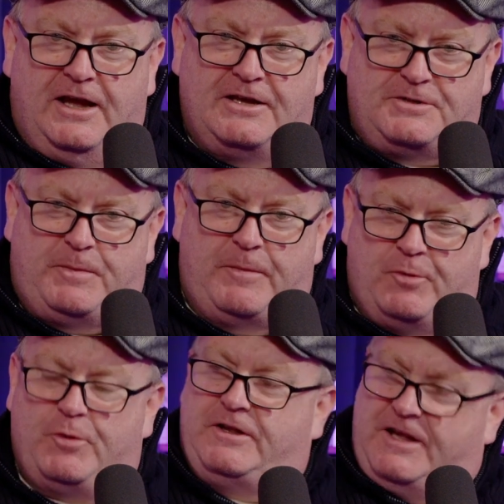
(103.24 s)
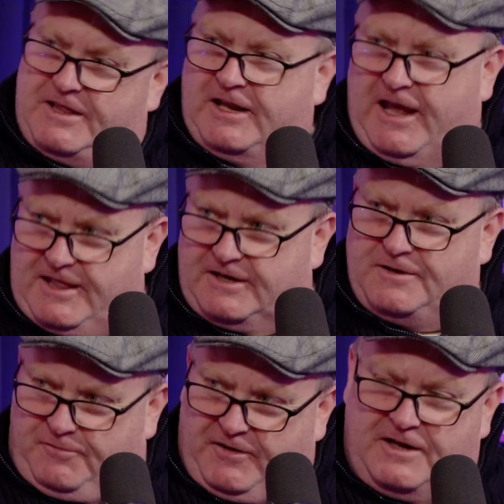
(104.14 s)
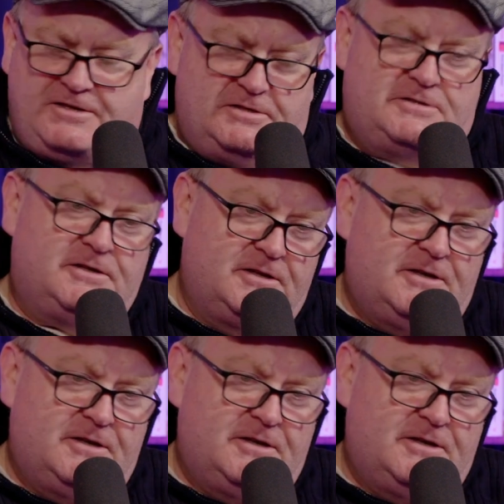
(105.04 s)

It's people who do the leathering. For instance,